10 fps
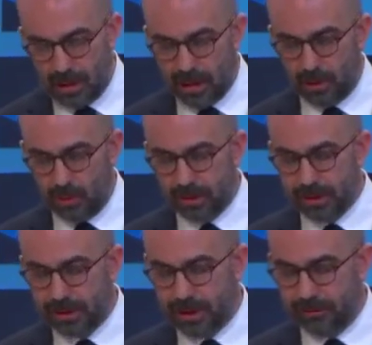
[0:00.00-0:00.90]
And
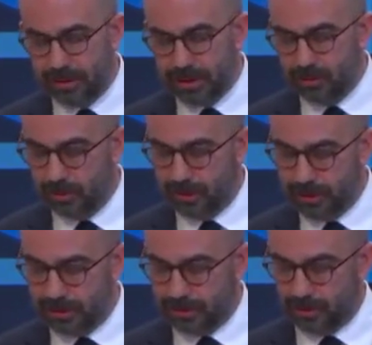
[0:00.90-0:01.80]
women's suffrage
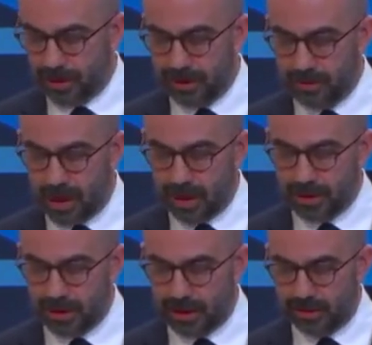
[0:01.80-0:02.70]
movements were on the
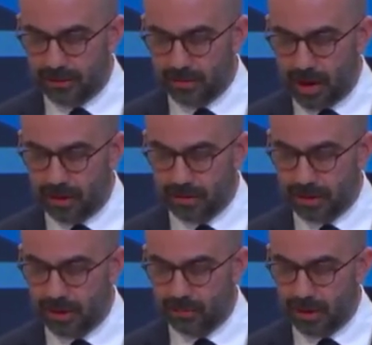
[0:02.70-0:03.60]
march to give
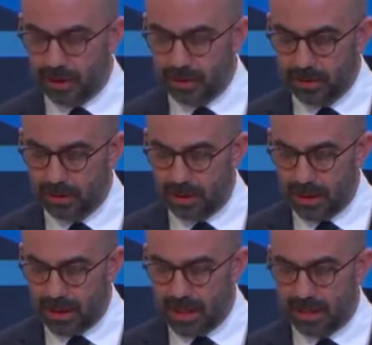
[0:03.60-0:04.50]
democracy real
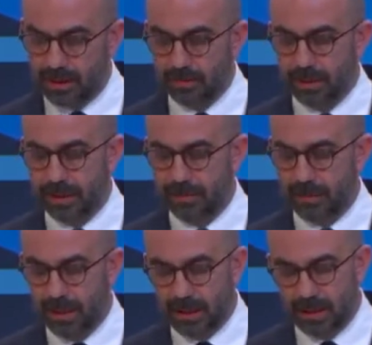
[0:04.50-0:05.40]
and complete
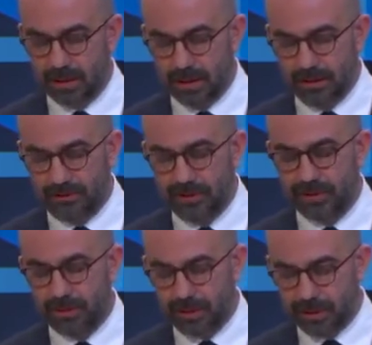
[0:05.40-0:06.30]
meaning to the
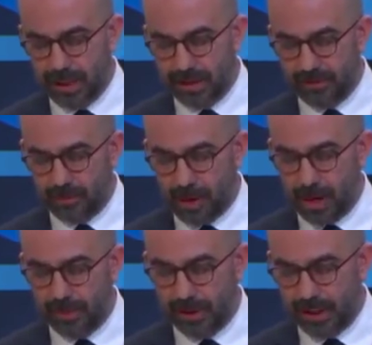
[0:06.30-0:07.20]
50% of our
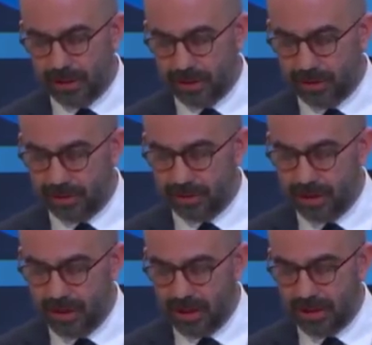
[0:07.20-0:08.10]
populations
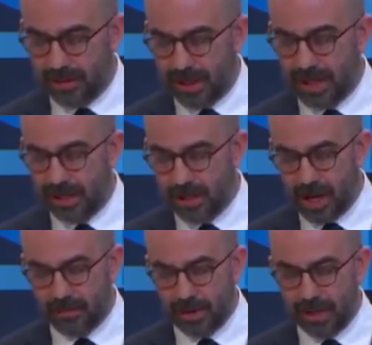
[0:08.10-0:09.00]
that had
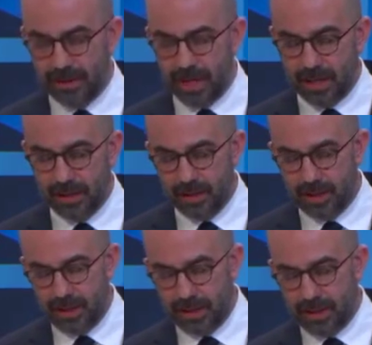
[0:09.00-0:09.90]
not by then
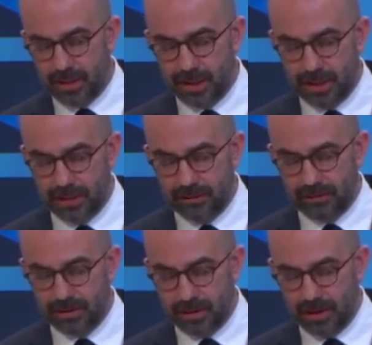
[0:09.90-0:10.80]

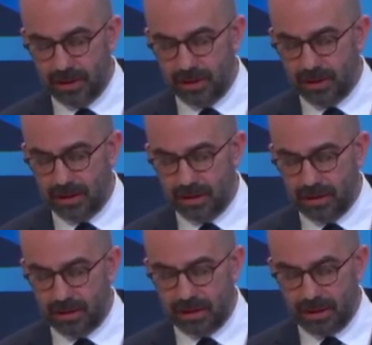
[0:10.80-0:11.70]
achieved
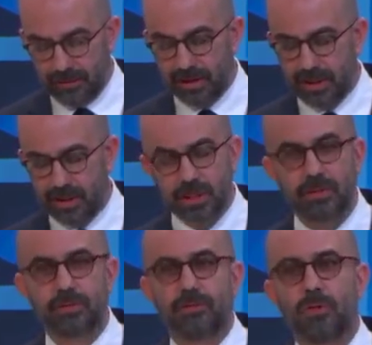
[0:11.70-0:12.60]

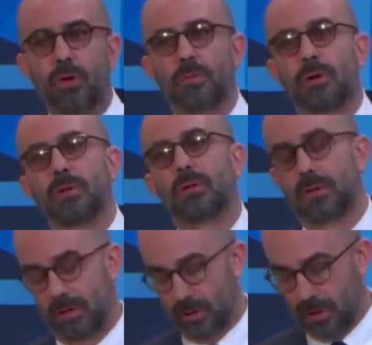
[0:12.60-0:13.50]
formal
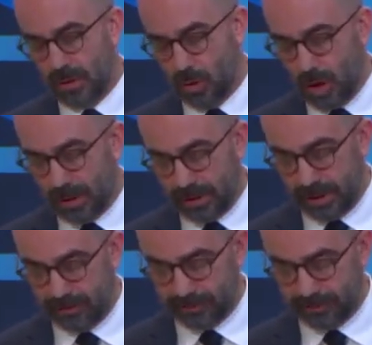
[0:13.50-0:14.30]
equality.